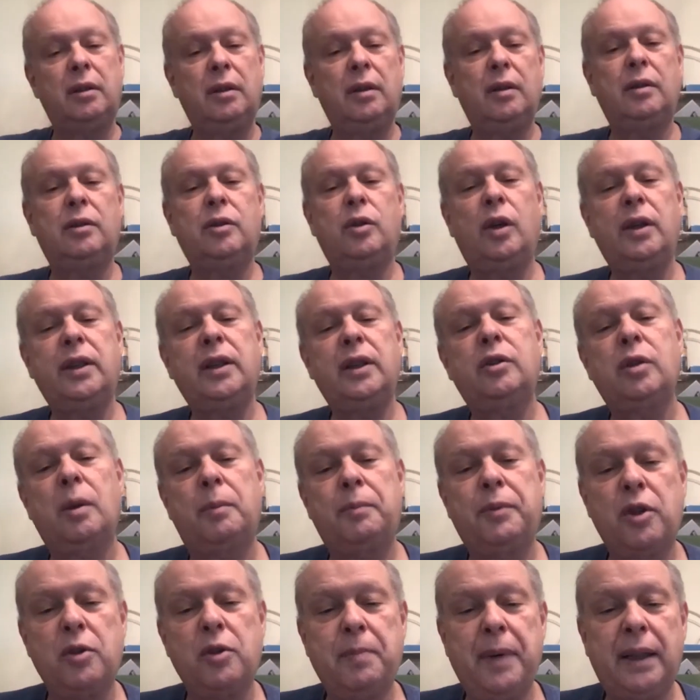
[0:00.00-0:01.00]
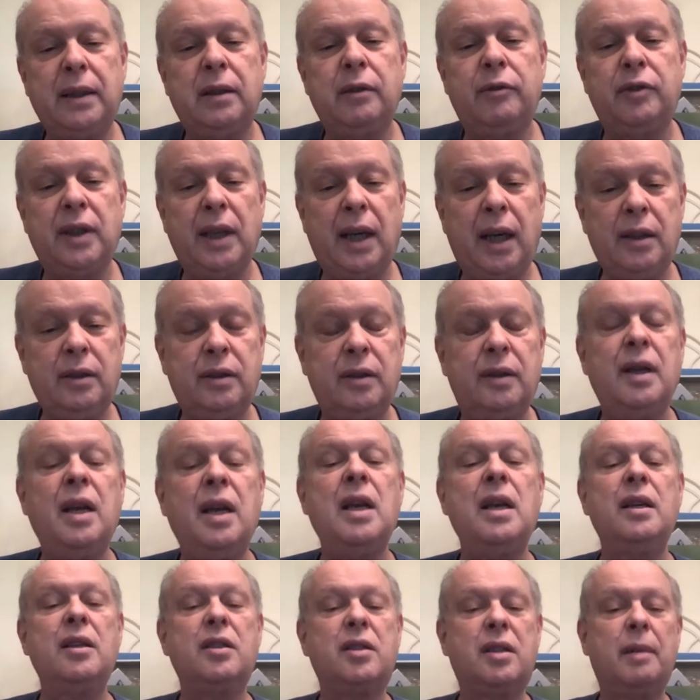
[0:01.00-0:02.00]
talking to a prospective doctor,
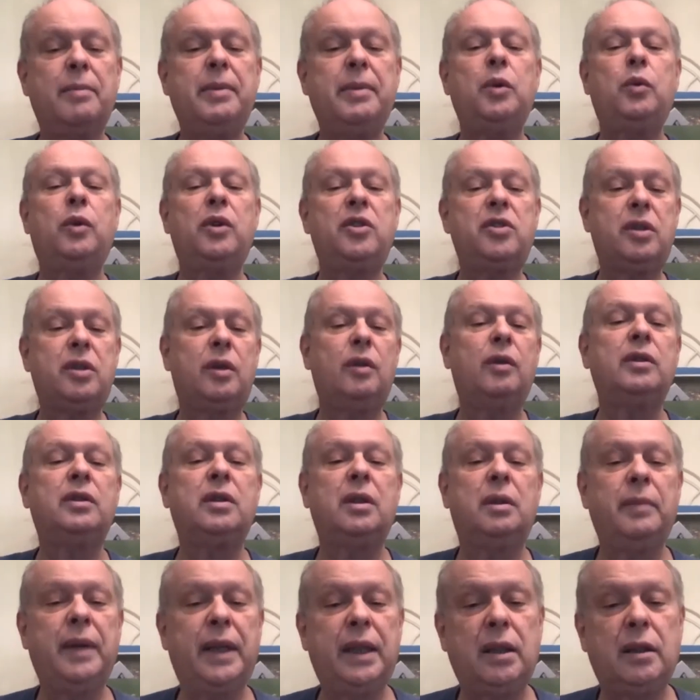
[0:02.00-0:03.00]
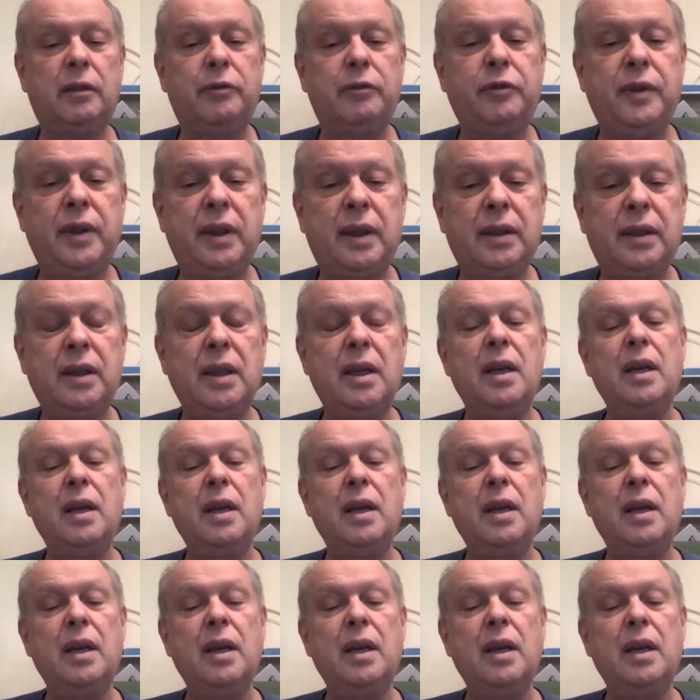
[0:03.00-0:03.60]
somebody wants to go into the medical field?